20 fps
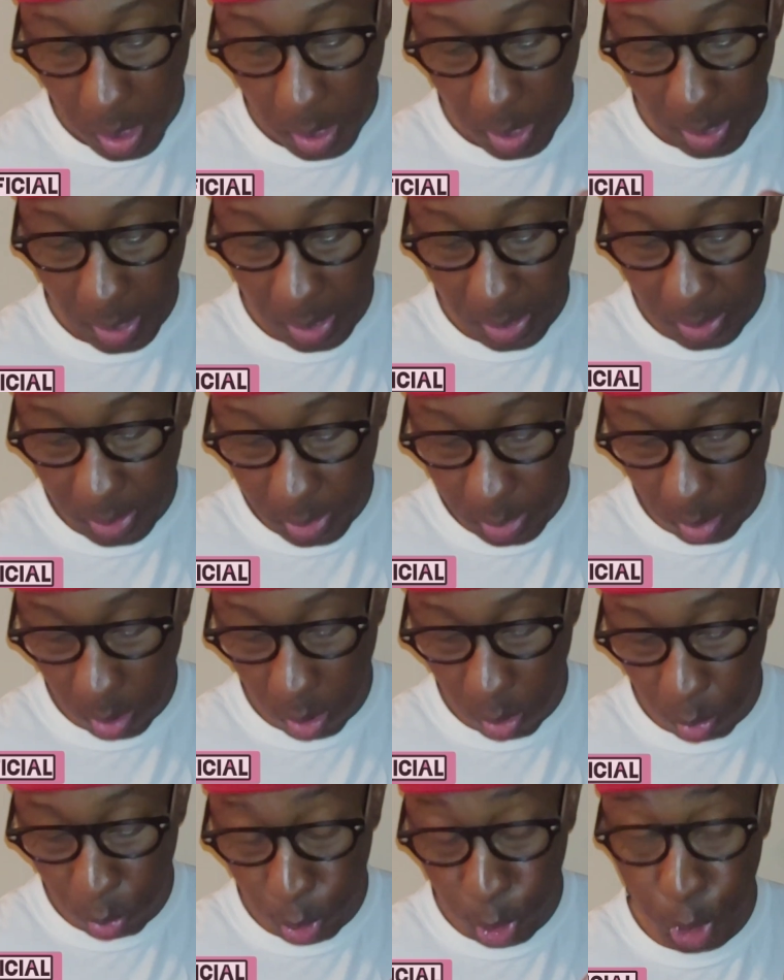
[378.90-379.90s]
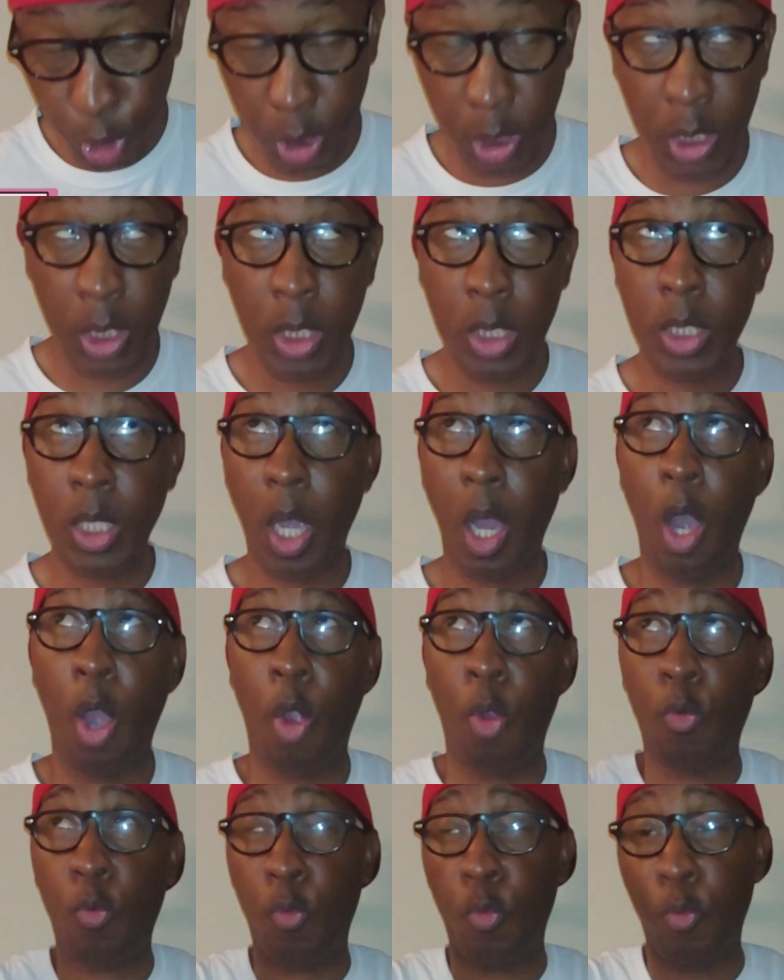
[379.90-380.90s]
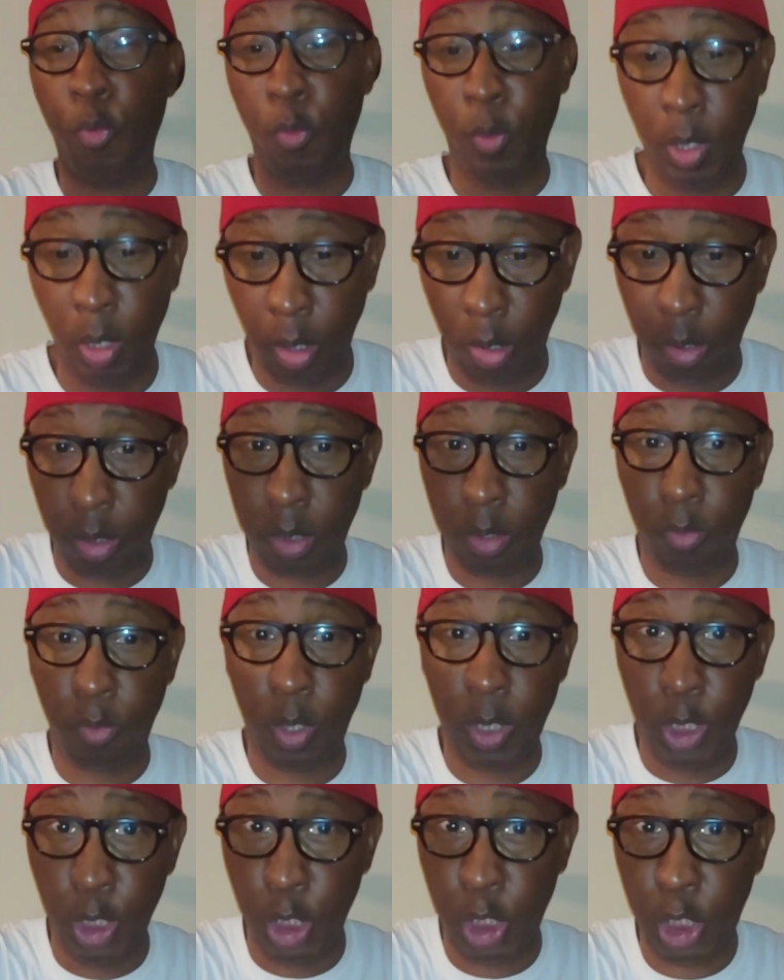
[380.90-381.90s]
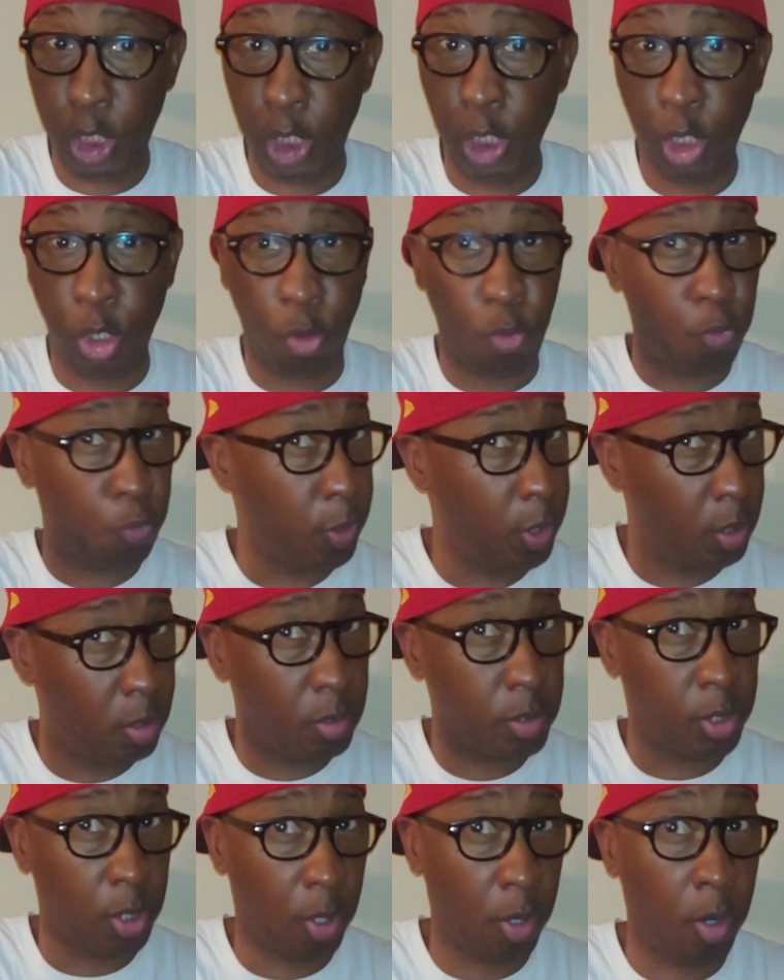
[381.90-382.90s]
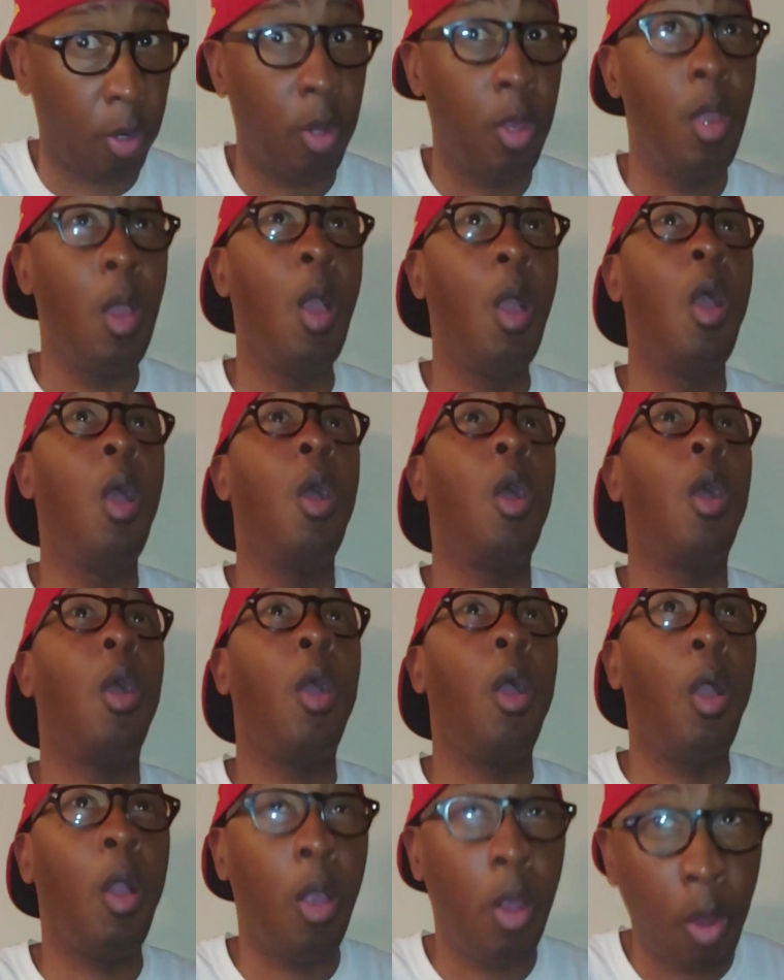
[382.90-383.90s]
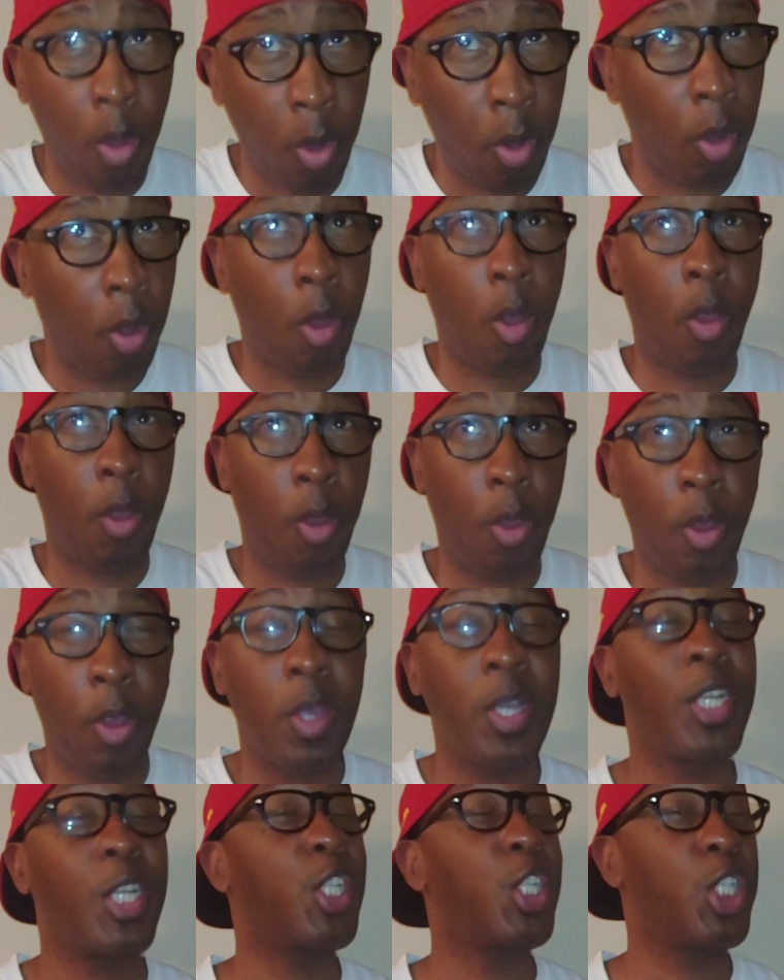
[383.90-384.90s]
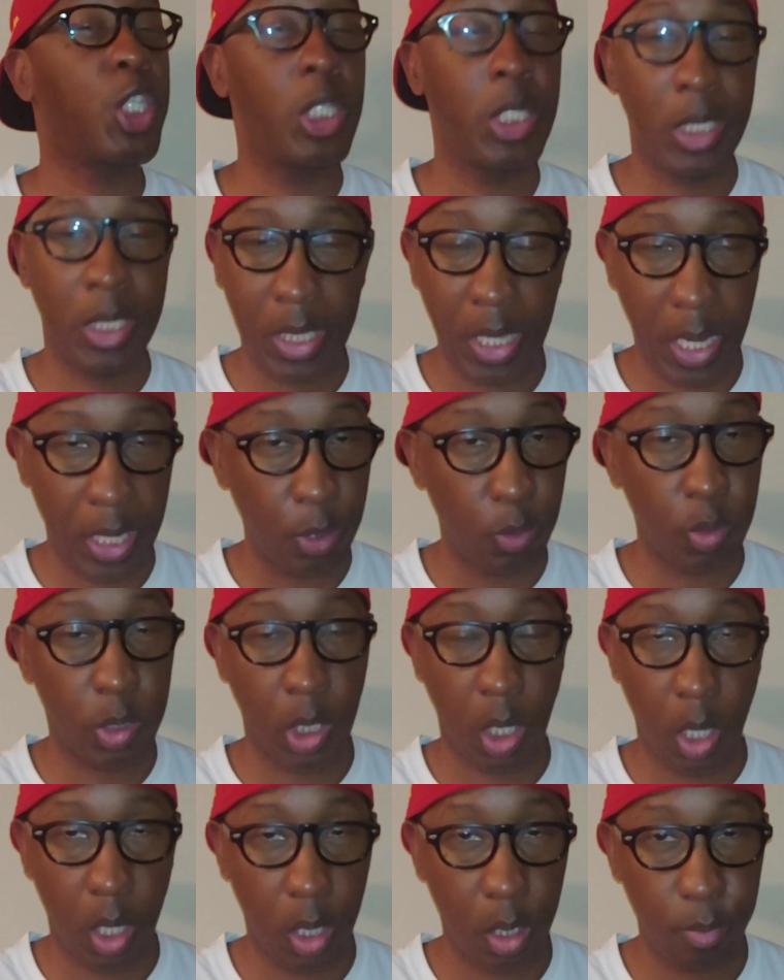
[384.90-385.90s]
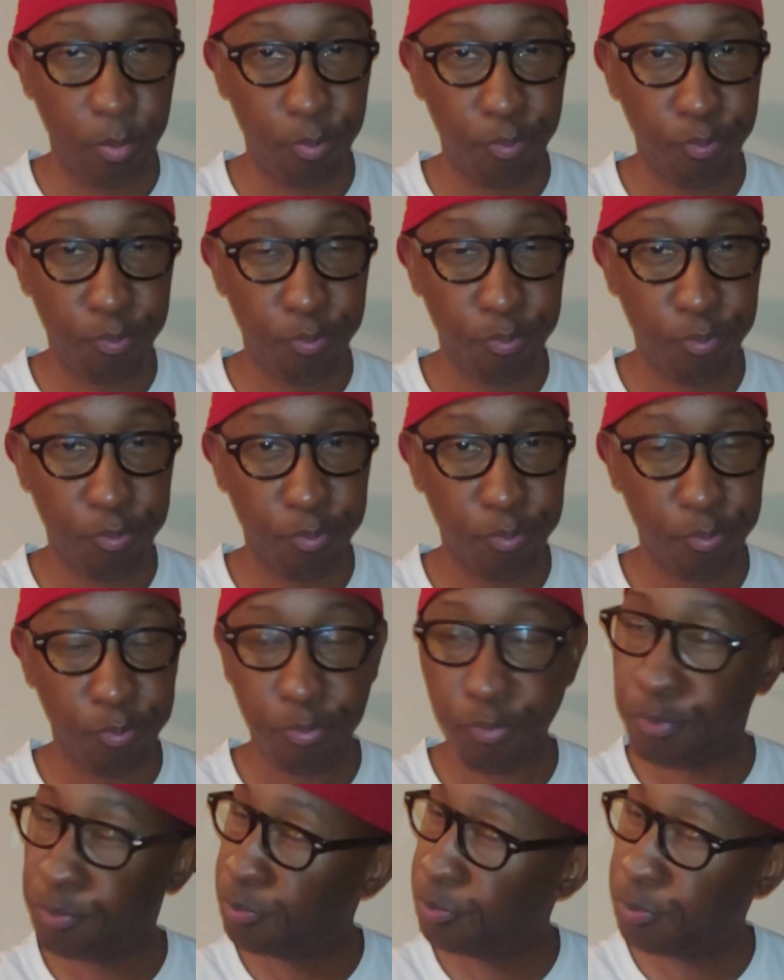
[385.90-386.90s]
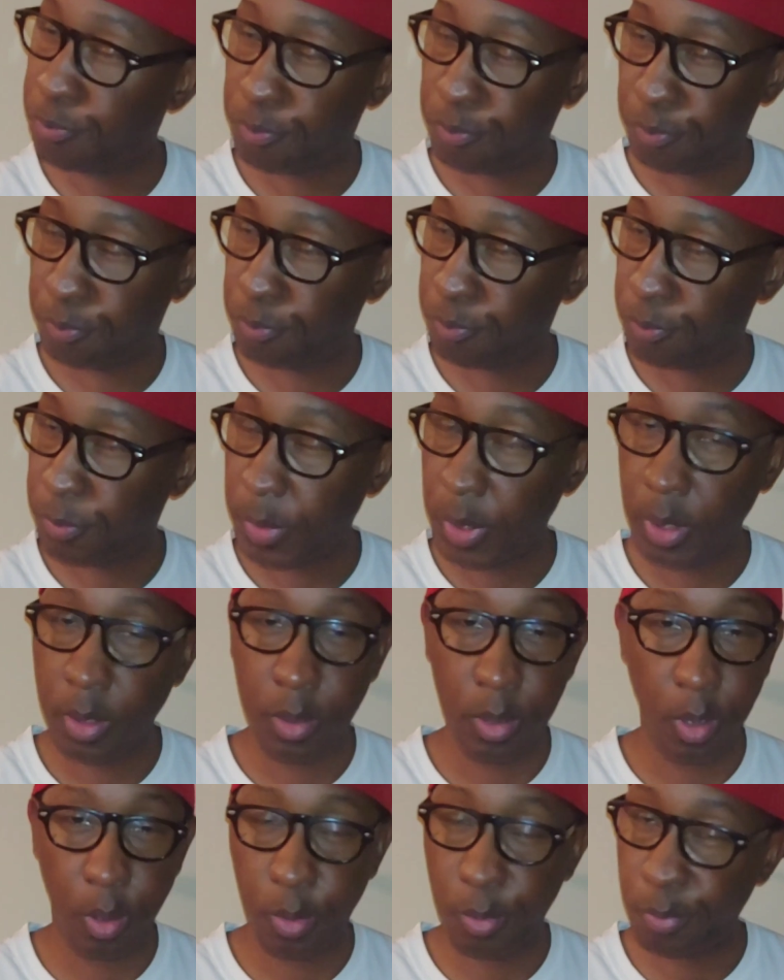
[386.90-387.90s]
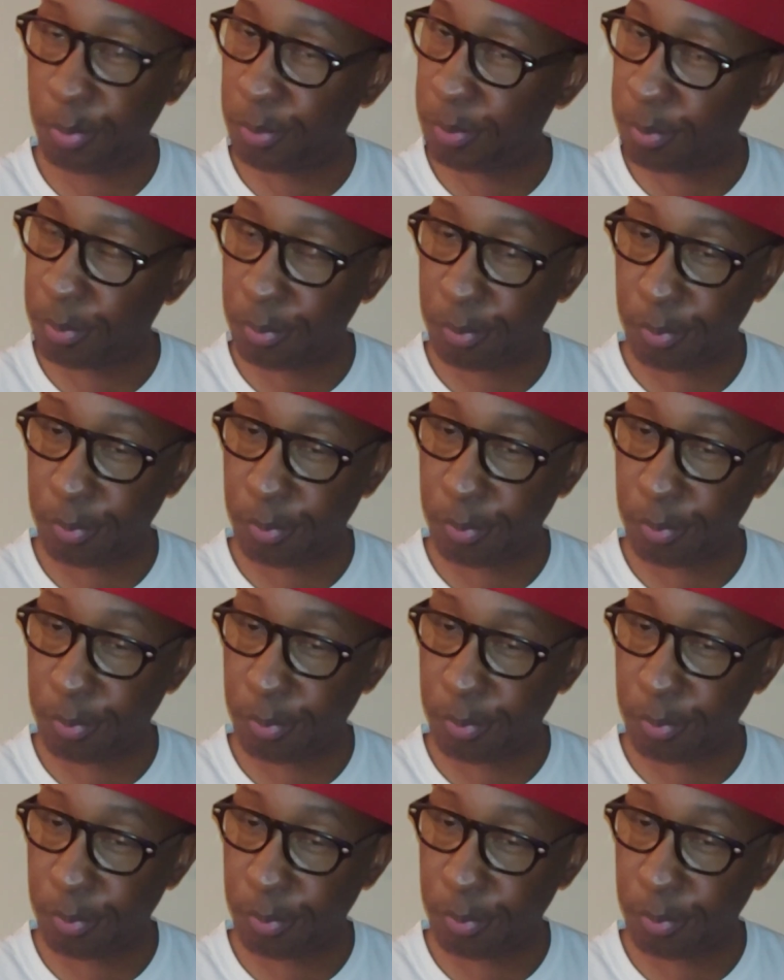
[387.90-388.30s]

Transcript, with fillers: And so she's a real he she's a realtor Arr, she ain't got no job. You know,